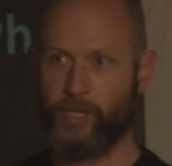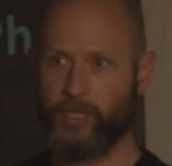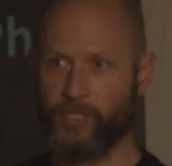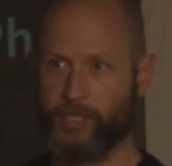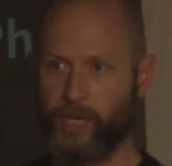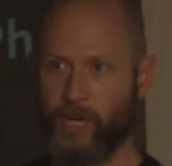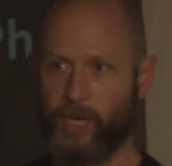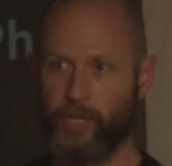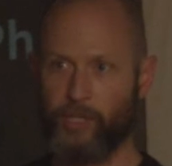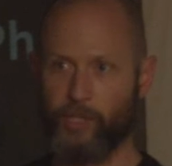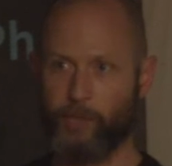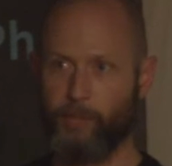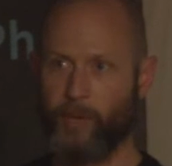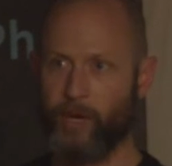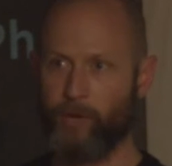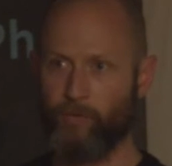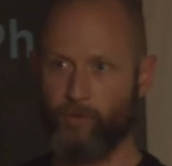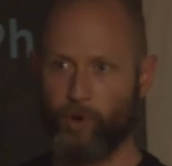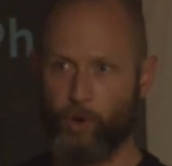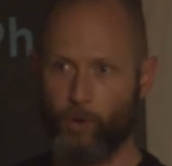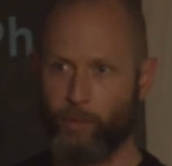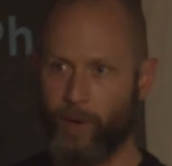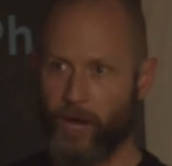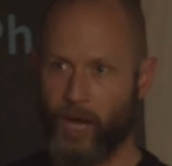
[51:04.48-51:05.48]
entirely by
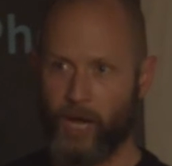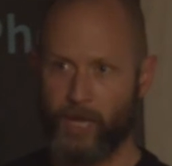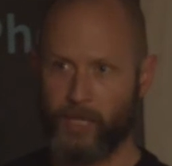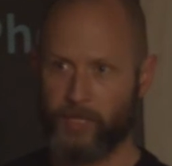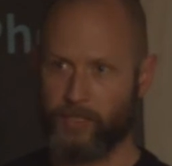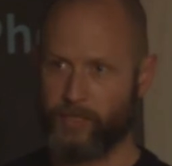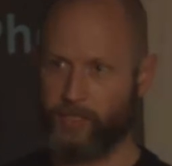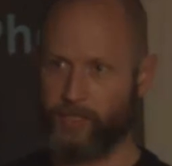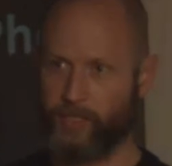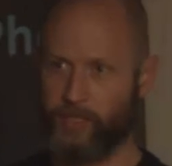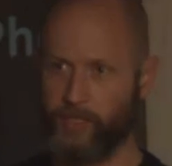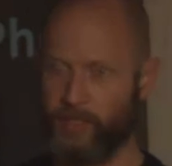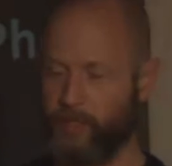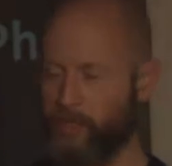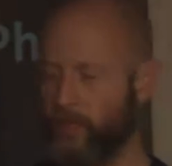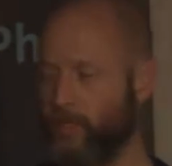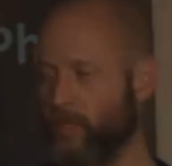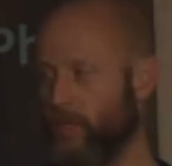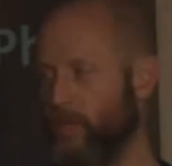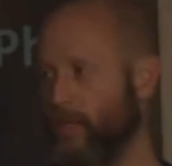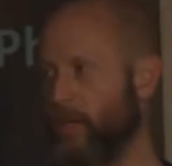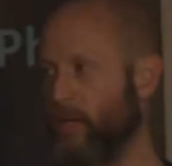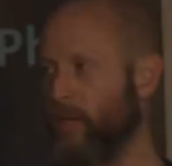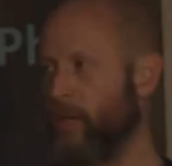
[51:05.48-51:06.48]
robots and
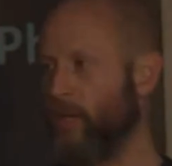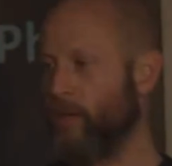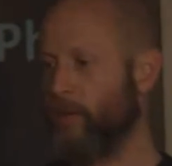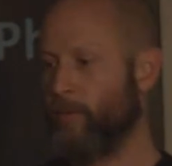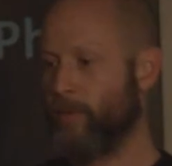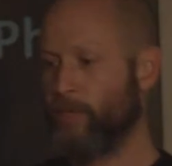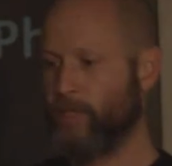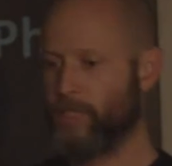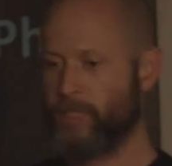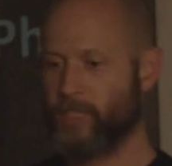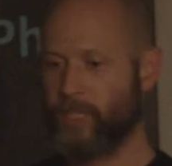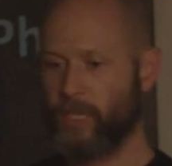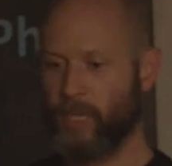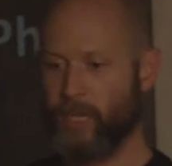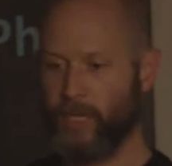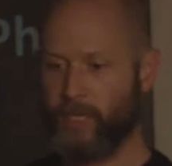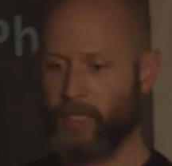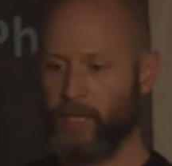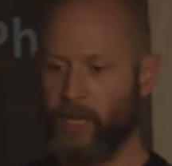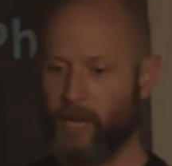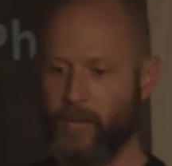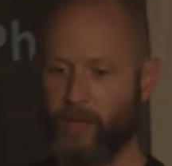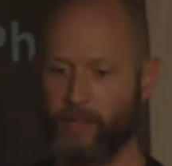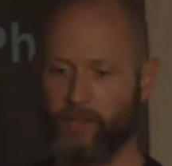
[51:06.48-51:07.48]
but it's
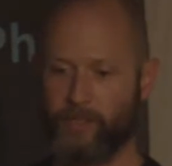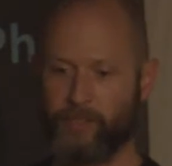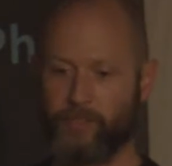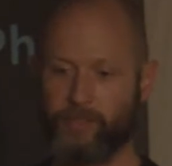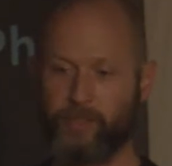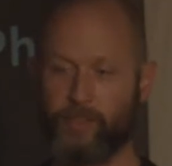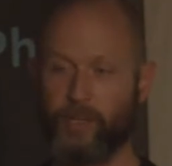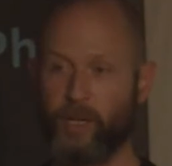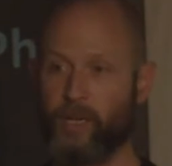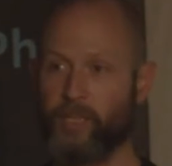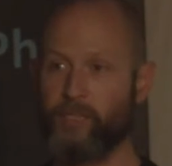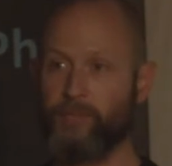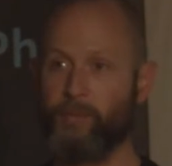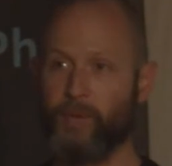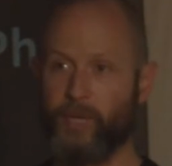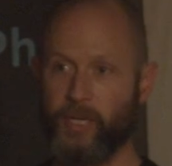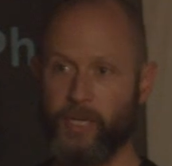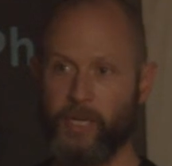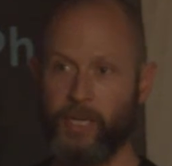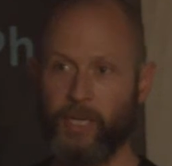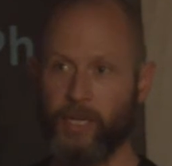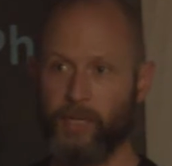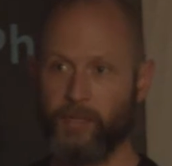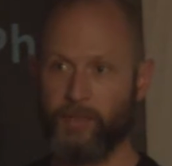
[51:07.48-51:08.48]
like yeah it costs
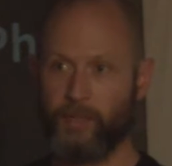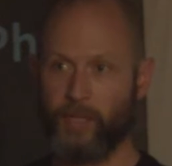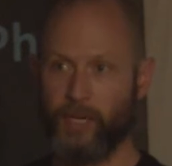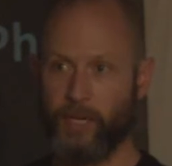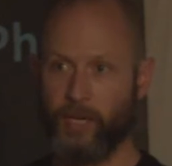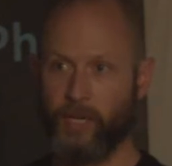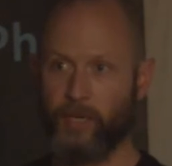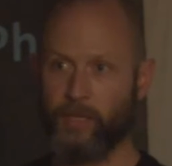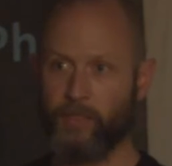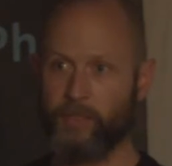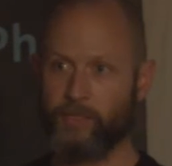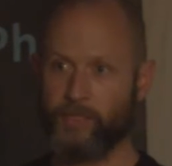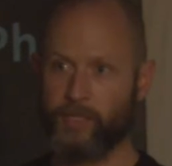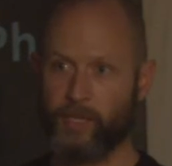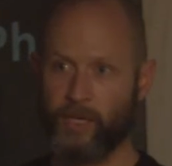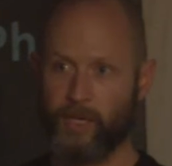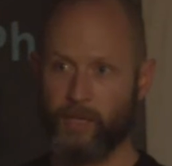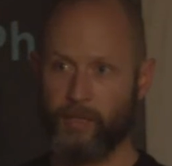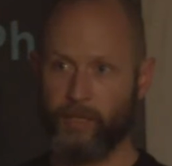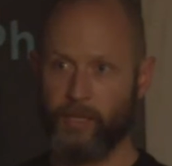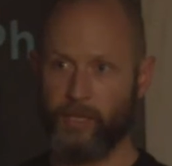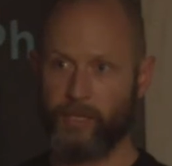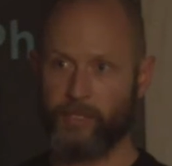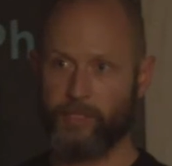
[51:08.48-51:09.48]
money to get there it's
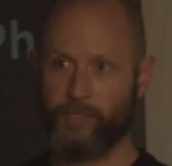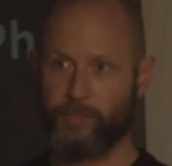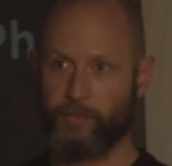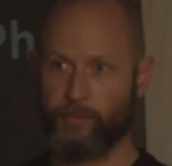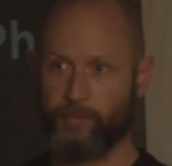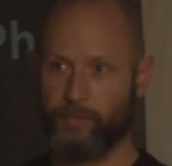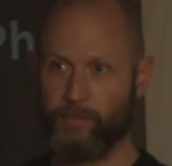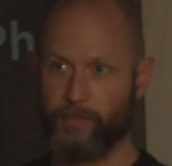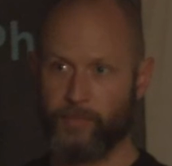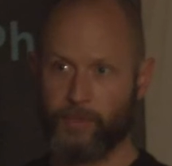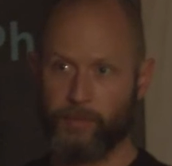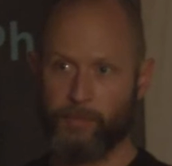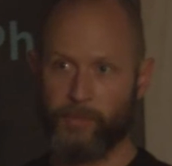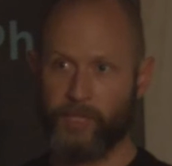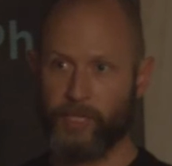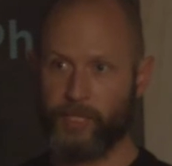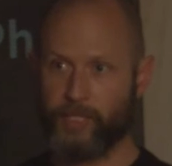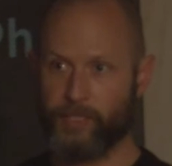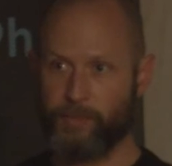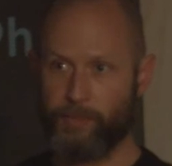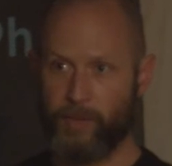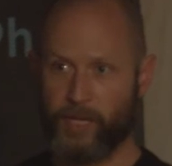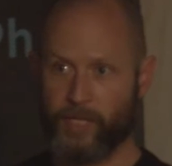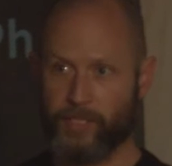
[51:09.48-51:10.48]
kind of like it can be
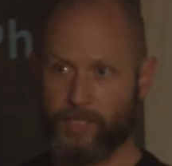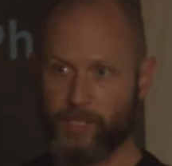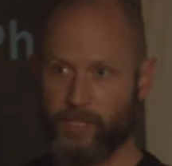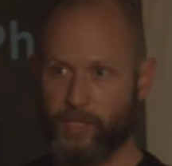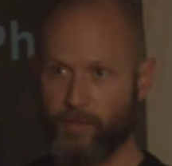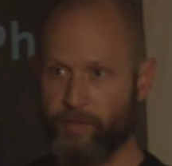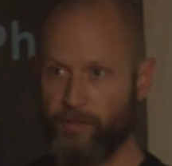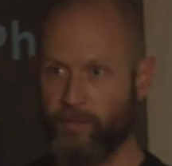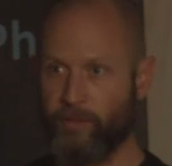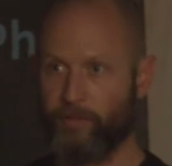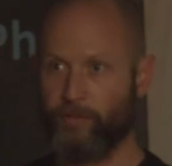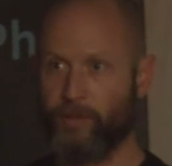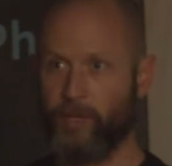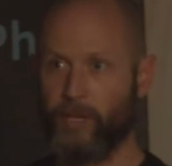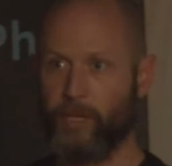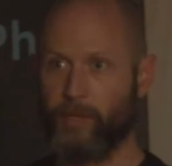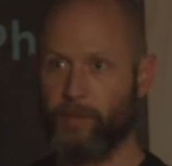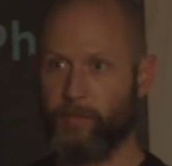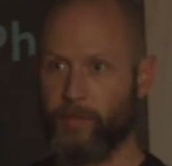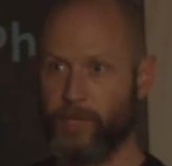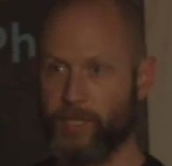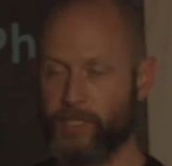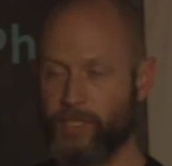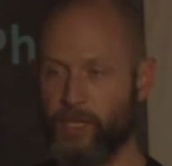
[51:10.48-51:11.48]
expensive they're
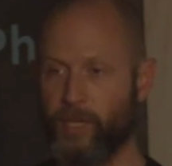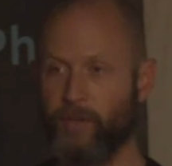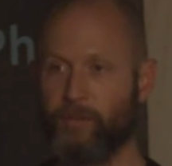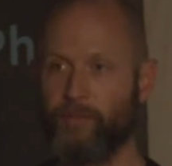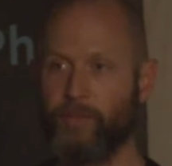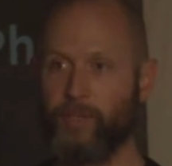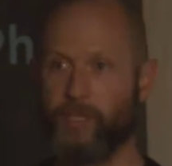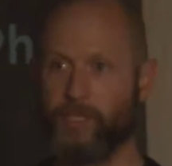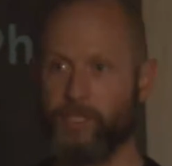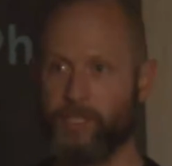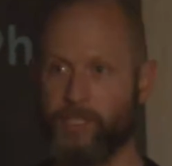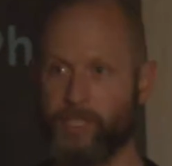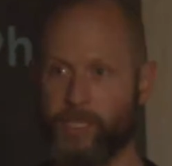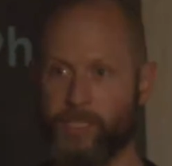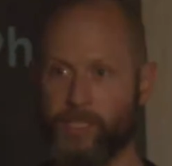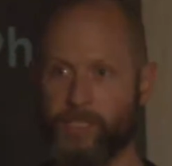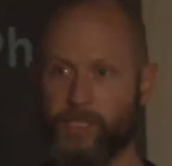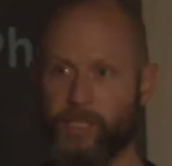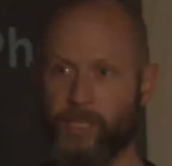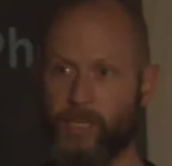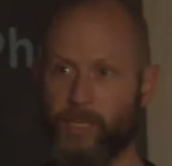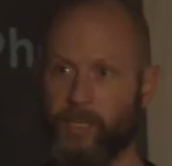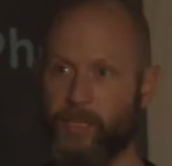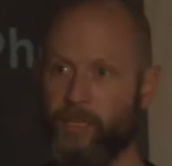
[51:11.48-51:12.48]
flying myself and an
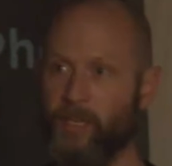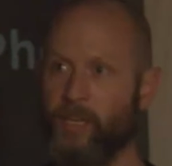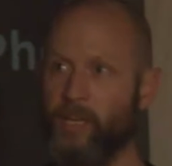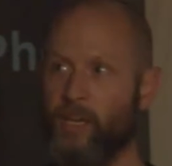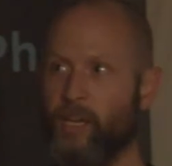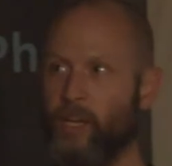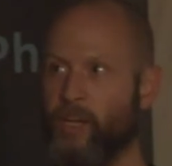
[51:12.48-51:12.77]
assistant